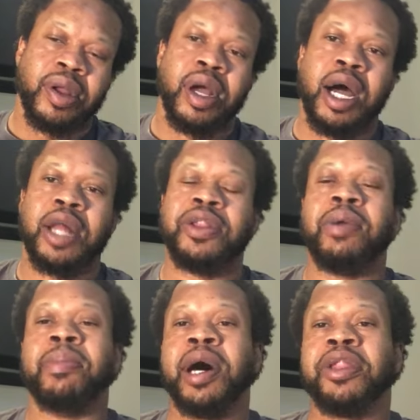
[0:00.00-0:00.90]
the
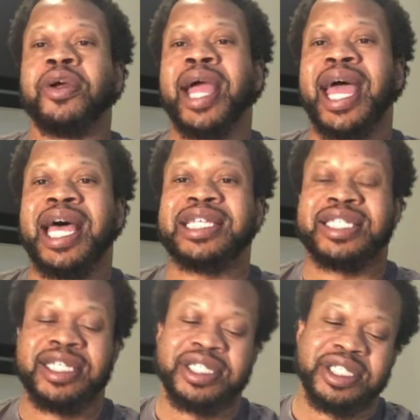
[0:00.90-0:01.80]
mother asked
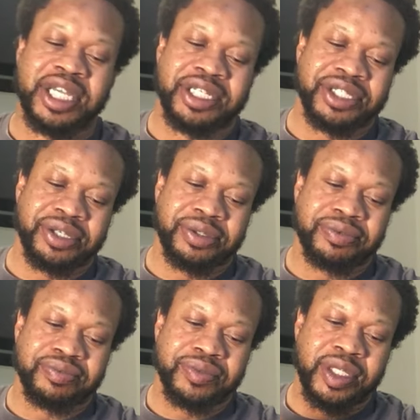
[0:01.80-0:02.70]
this teacher,
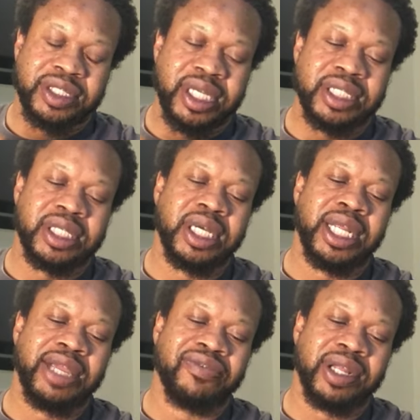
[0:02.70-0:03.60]
he says, "Good
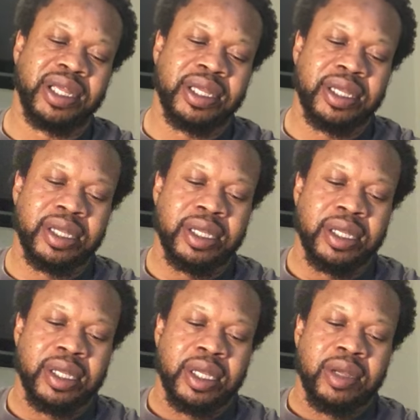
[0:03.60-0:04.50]
evening,
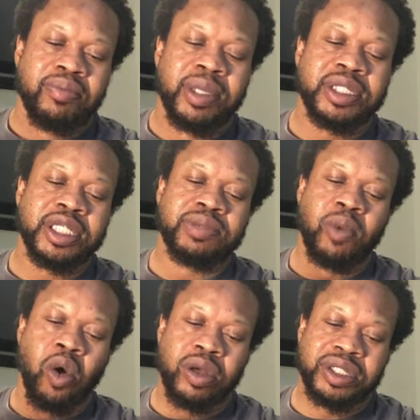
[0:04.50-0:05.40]
Mrs.
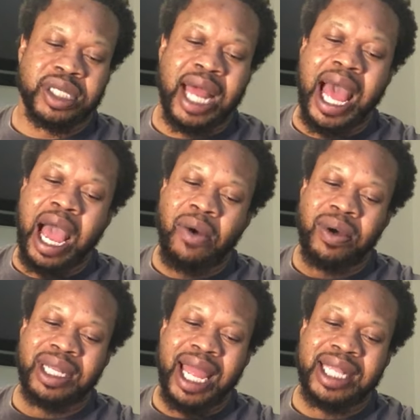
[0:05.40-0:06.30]
Morrison, I
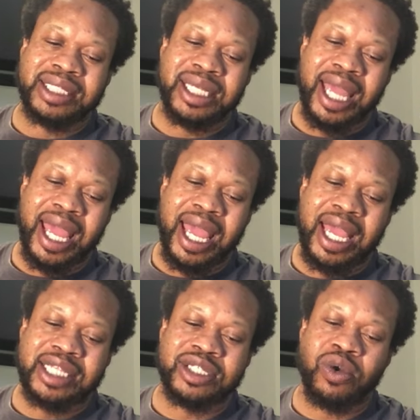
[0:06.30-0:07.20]
would like to
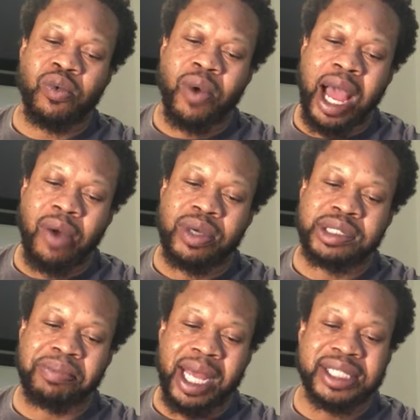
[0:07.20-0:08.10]
ask, why was
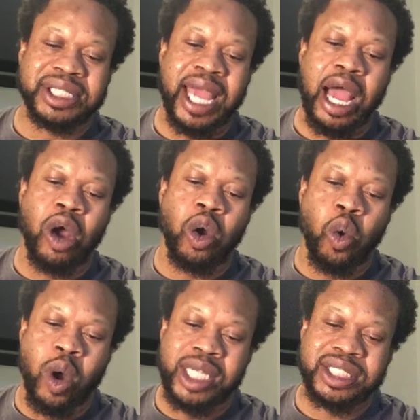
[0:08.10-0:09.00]
my child
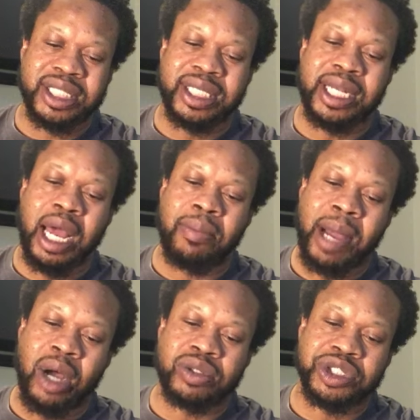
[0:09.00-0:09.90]
questioned
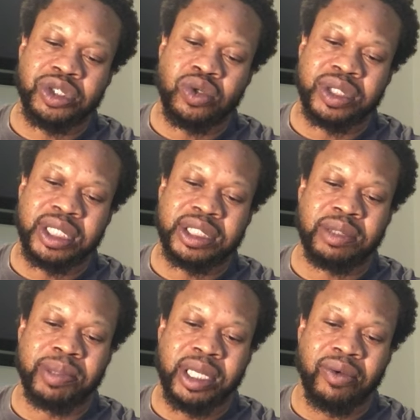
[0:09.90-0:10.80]
about choosing to
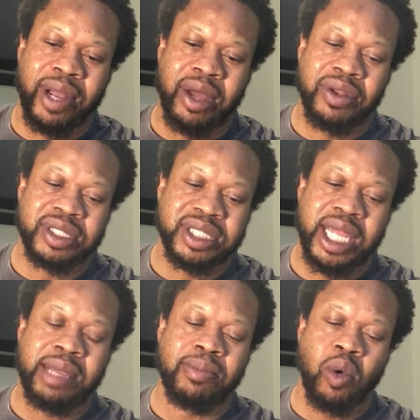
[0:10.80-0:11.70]
be around the
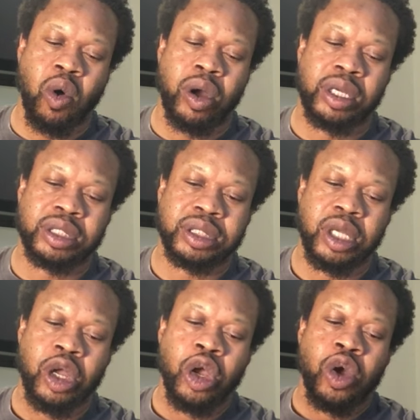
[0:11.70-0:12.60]
same boys
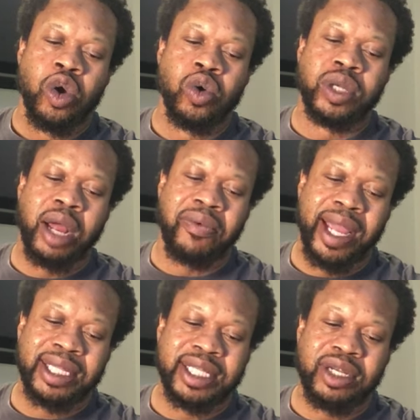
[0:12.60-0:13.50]
who
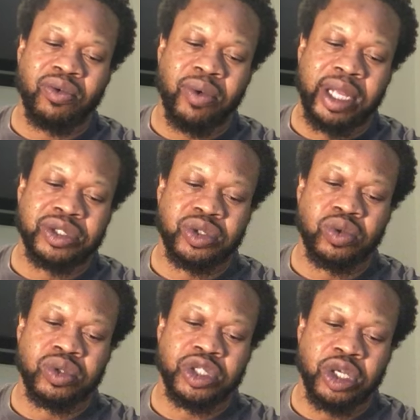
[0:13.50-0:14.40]
directed
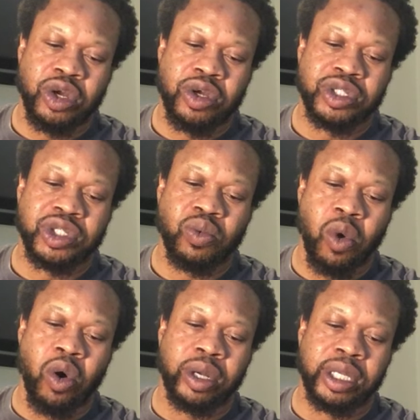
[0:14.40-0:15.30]
racial slurs
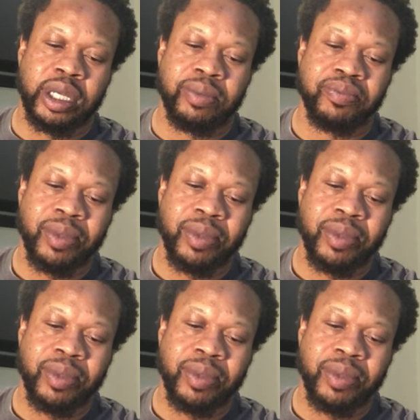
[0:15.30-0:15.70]
toward him?